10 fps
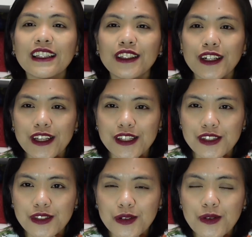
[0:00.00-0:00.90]
There
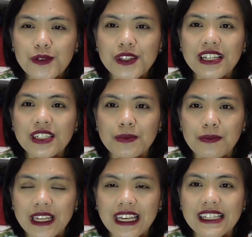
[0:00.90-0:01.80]
is no such
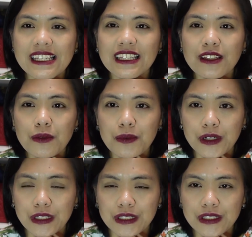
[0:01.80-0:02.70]
place in the
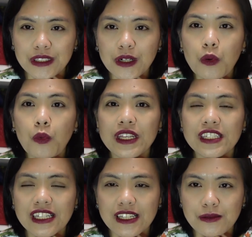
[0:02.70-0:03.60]
world
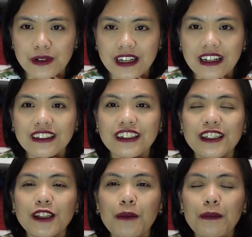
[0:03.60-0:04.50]
which is
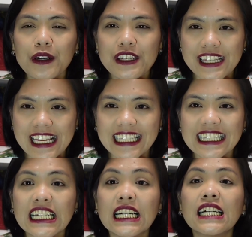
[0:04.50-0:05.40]
100%
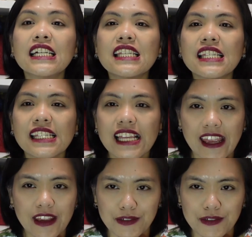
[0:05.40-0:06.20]
safe.